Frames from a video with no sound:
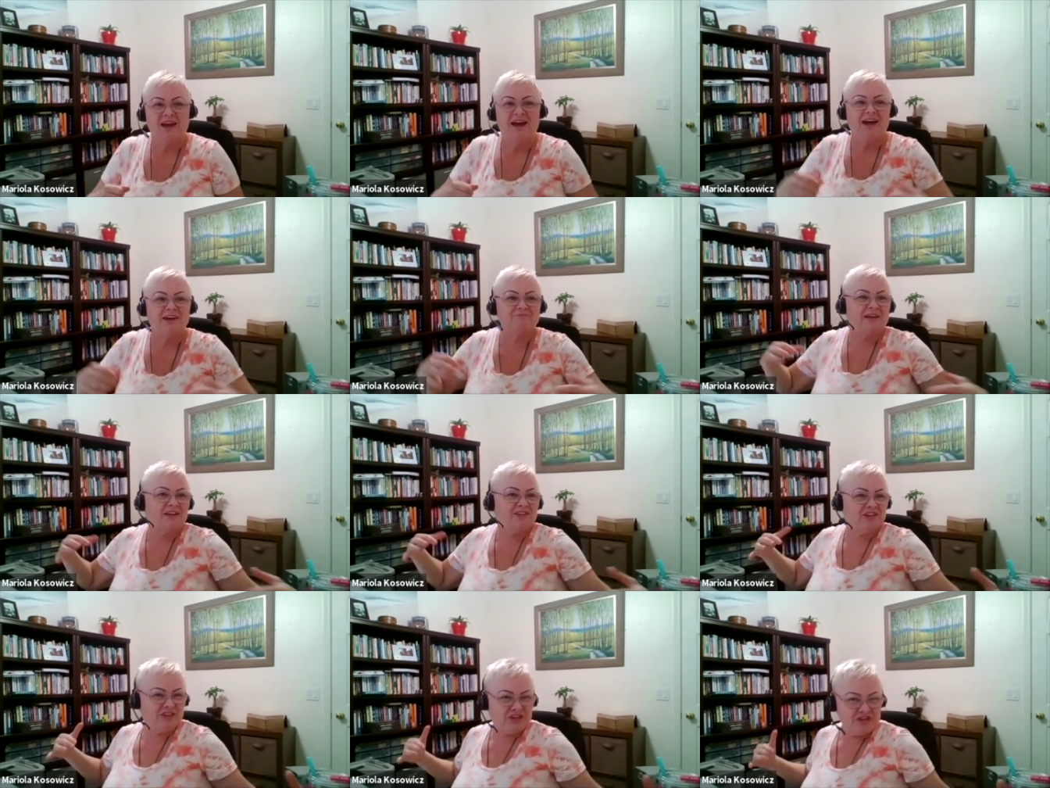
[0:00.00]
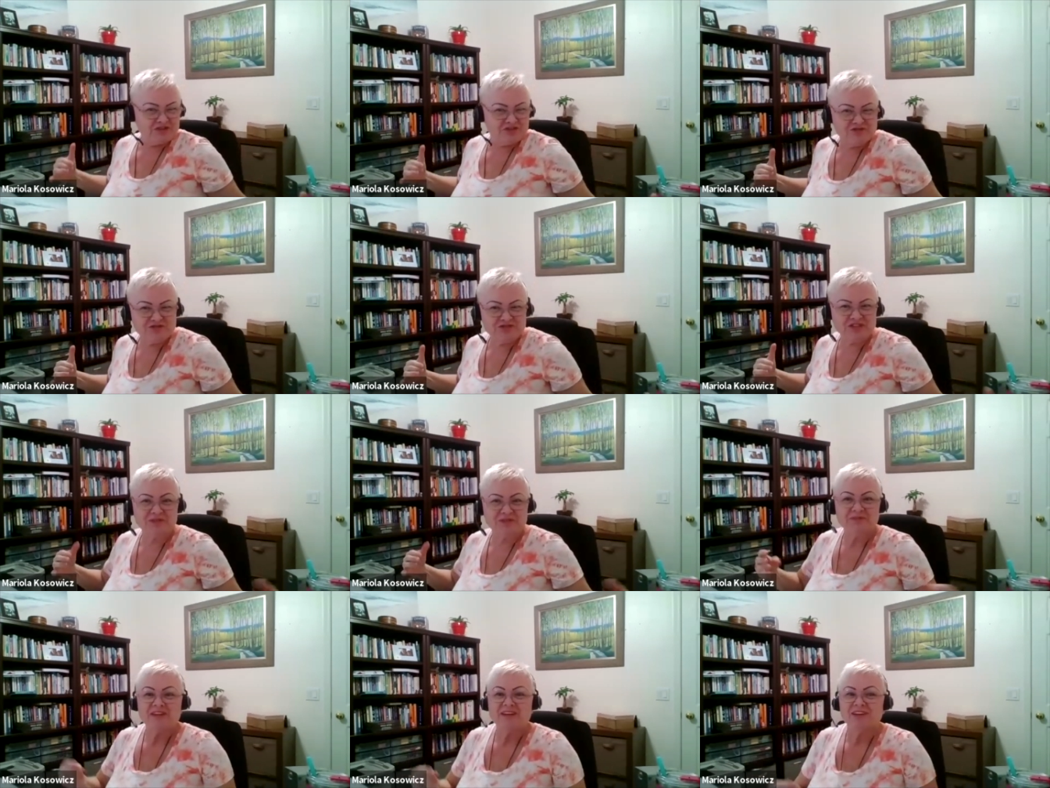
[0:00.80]
I'm not eating good.
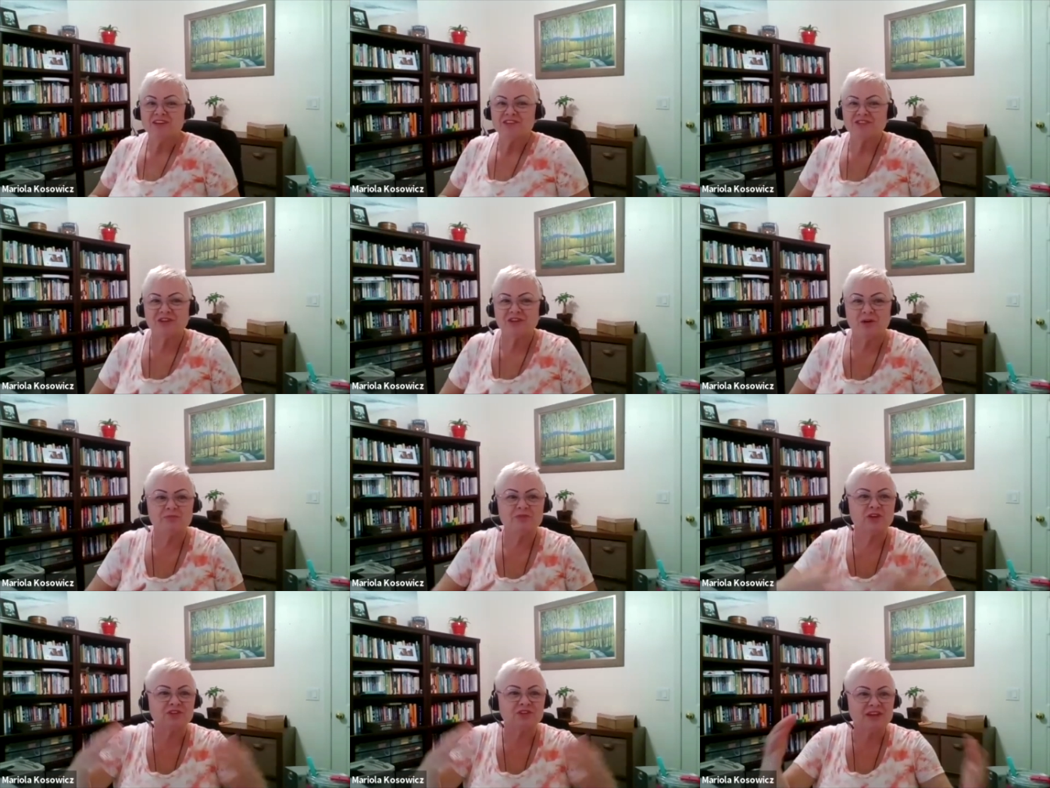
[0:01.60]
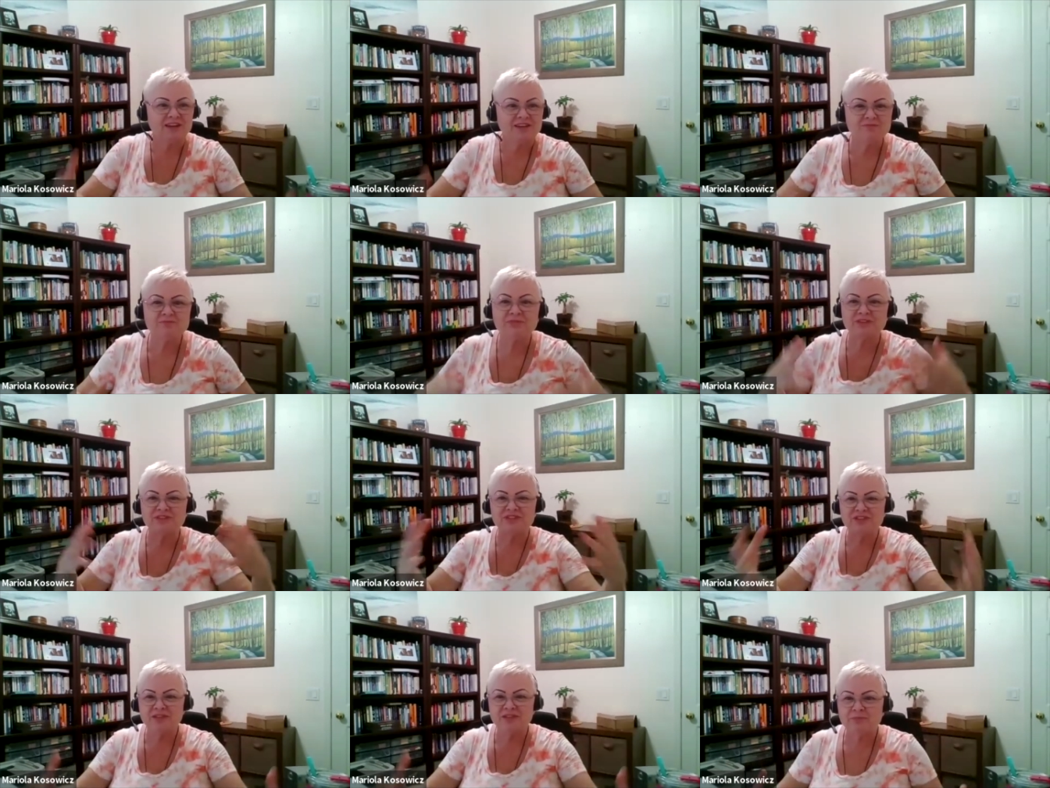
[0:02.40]
So because I am
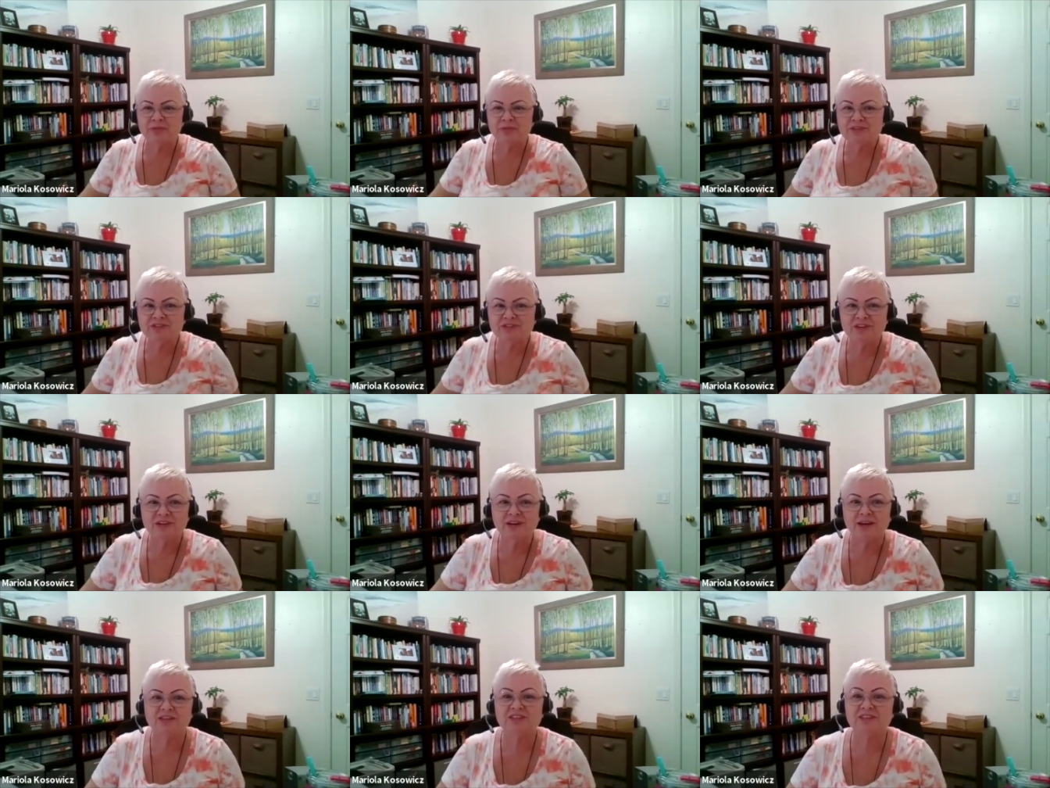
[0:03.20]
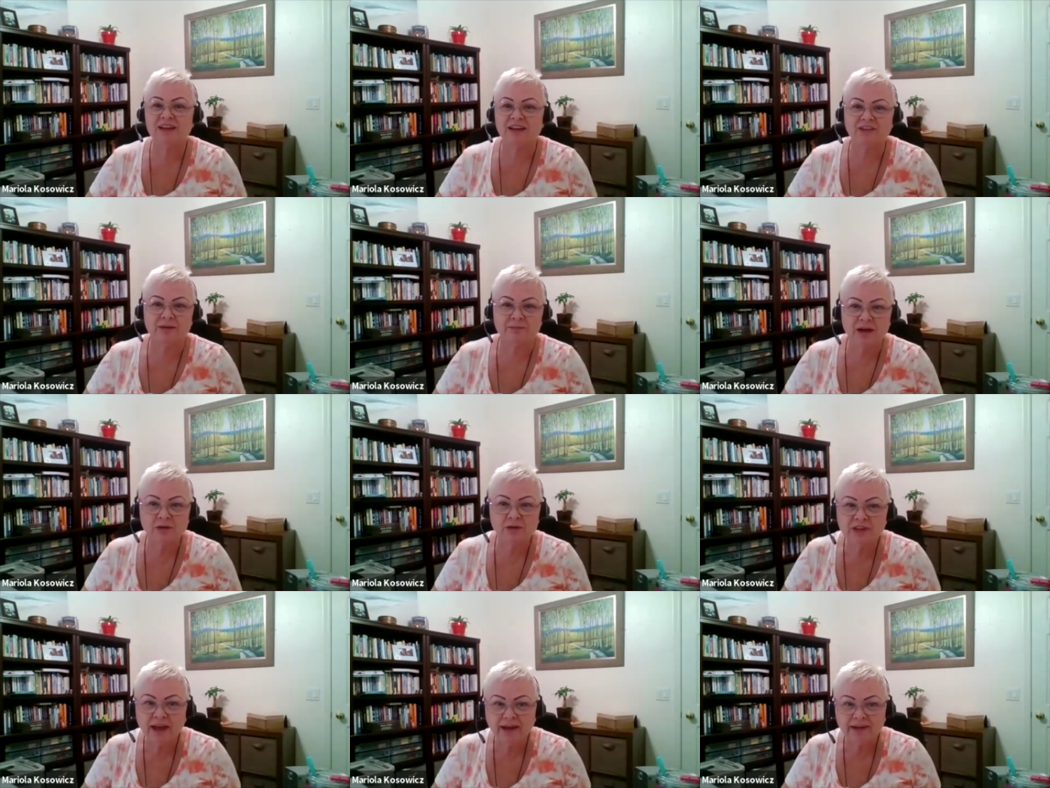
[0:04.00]
busy and busy, it's not
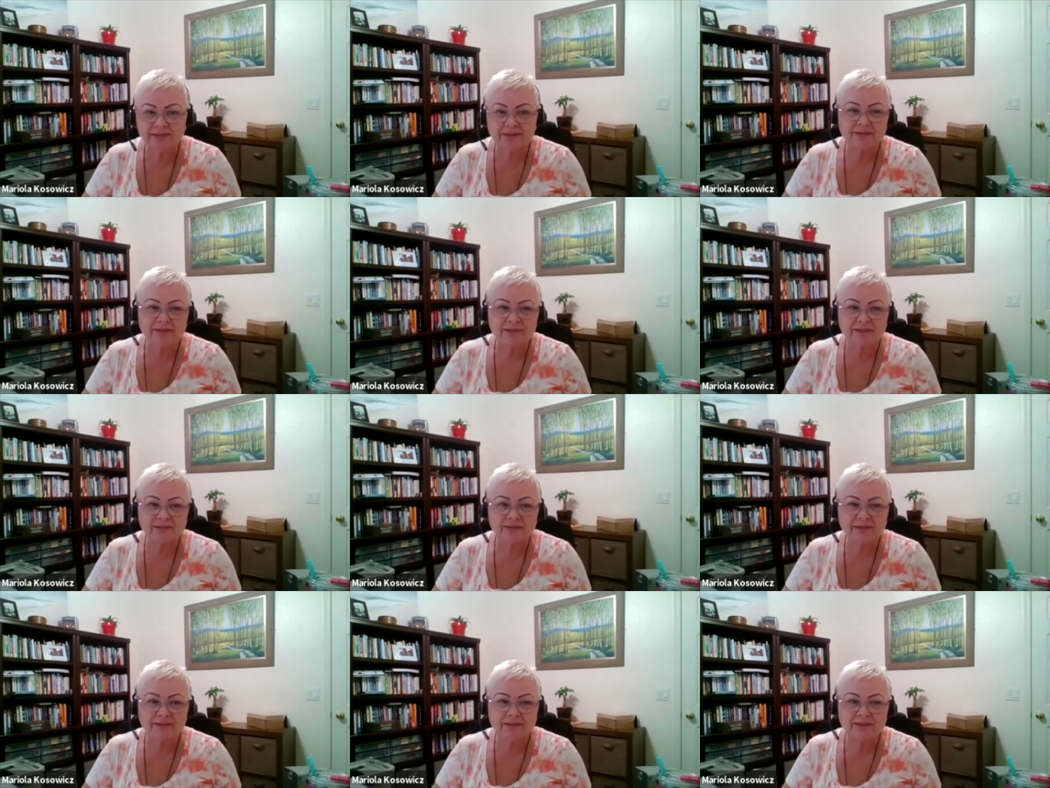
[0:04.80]
about that,